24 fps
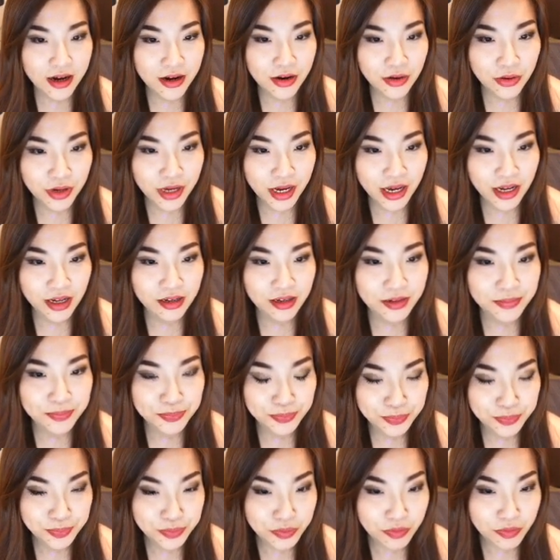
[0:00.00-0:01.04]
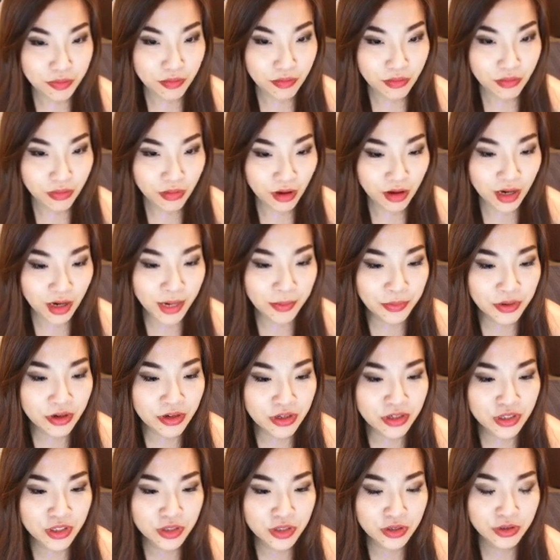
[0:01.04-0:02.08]
Okay, I'm
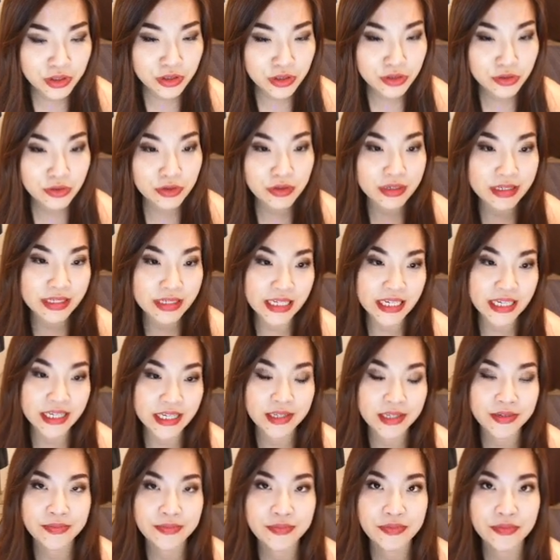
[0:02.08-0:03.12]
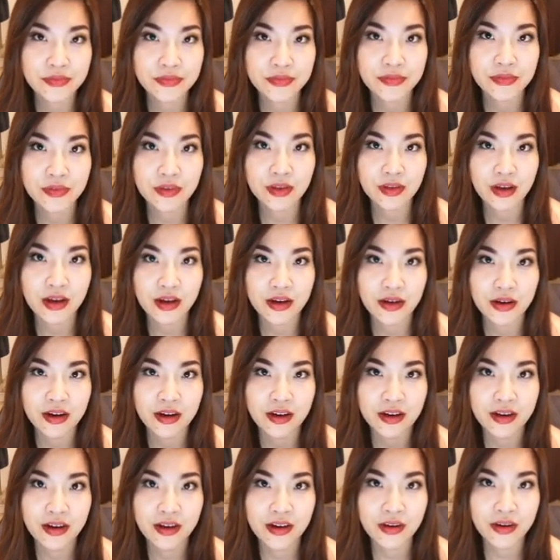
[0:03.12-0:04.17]
gonna show you a scene
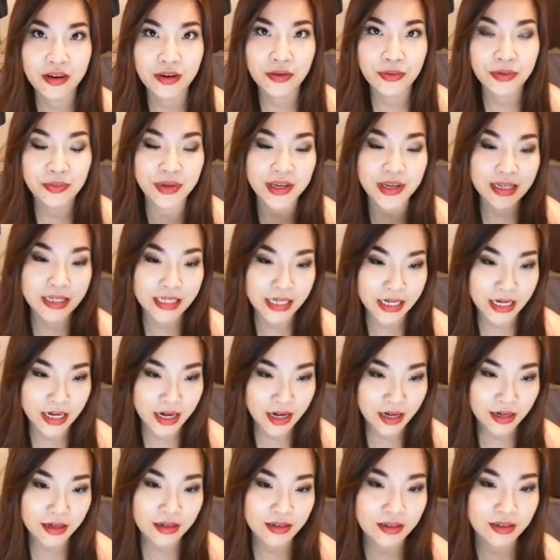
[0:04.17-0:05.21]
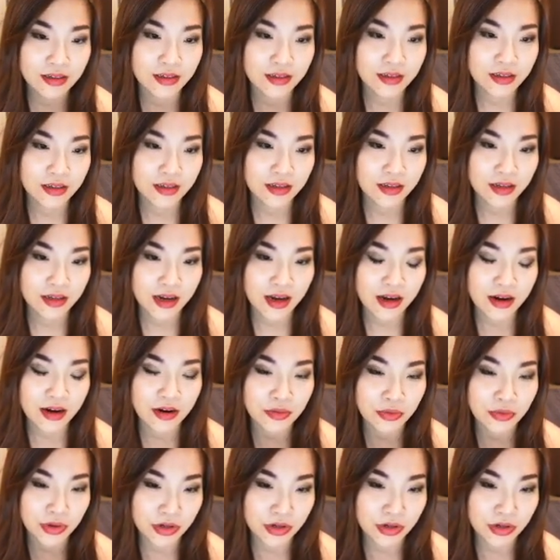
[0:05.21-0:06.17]
with me and Dea. We are